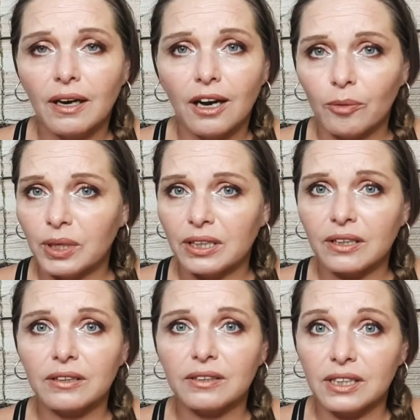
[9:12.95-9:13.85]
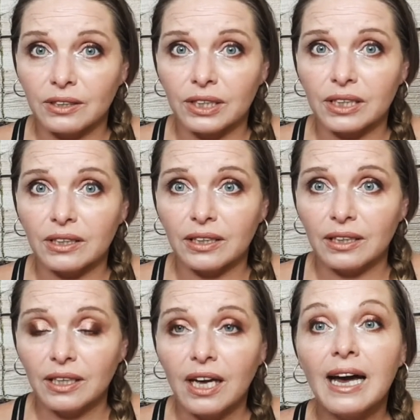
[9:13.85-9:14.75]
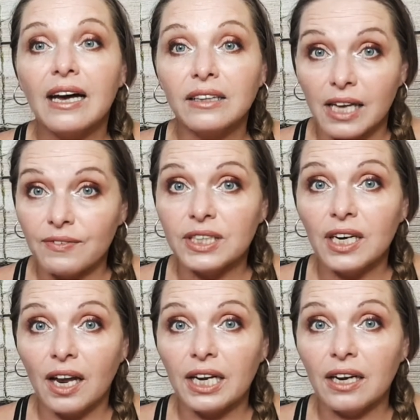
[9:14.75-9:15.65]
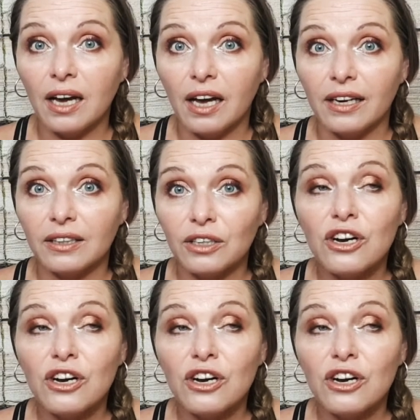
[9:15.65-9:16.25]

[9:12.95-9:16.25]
I mean, seriously, $11.99